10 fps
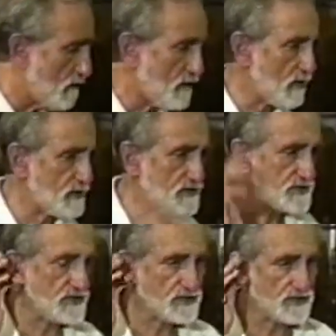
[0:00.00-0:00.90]
Proclus
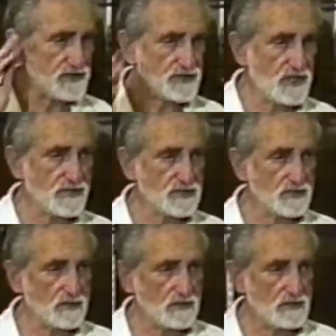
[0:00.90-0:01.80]
does the
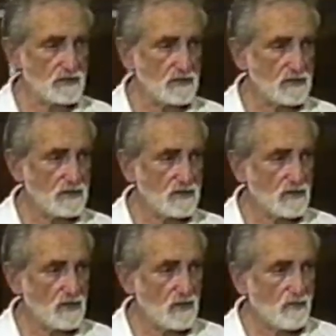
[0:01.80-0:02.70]
astonishing.
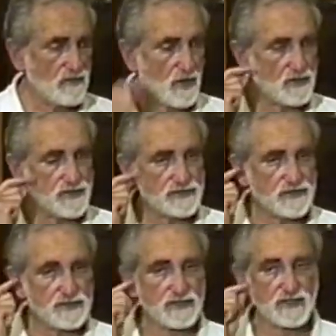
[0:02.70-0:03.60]
Proclus
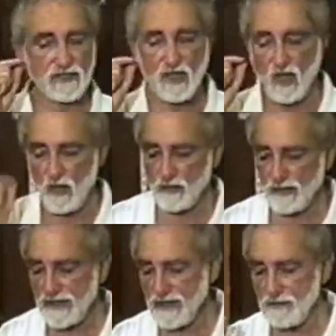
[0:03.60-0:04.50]
is the
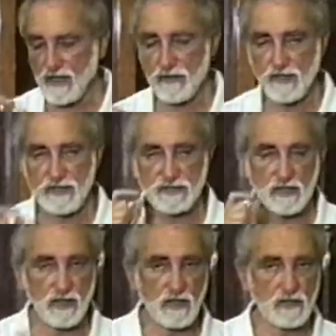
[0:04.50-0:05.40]
only, by the way, he's
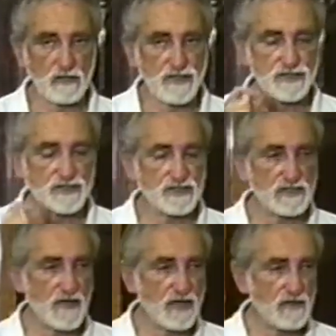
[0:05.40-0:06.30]
the only
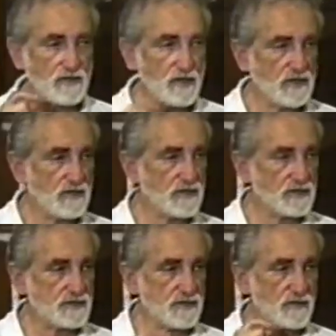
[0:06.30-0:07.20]
systematic thinker in the
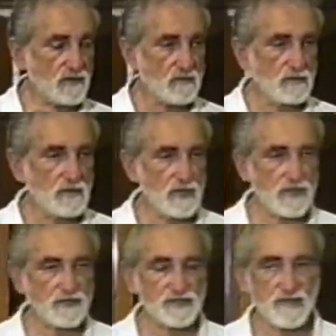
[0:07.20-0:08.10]
history of Europe,
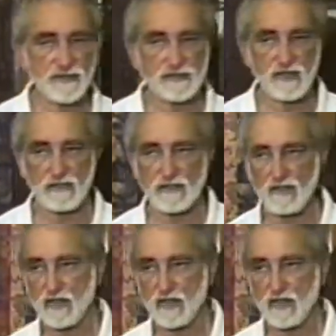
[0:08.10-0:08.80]
and he's never studied.